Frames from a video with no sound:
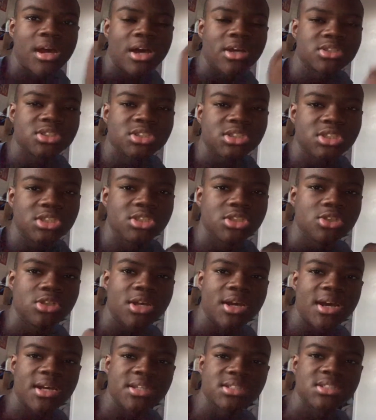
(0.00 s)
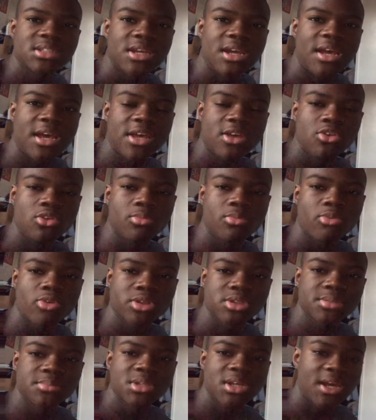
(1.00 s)
I'll see you guys and you
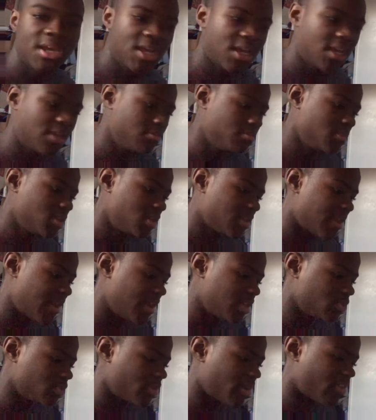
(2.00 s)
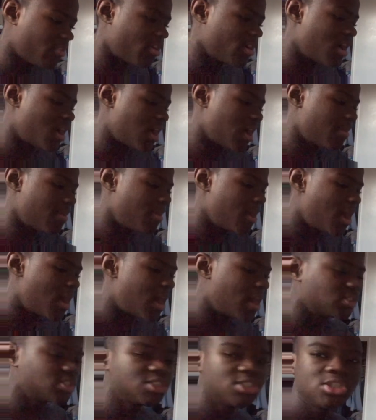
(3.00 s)
Brissums and guys, whatever, um,
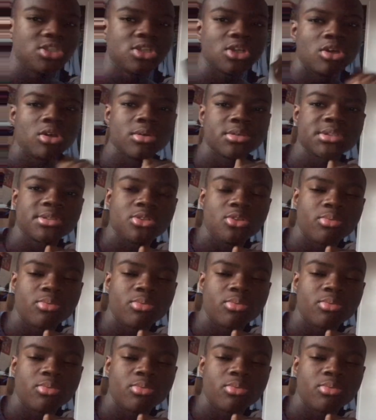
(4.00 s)
I'll see you,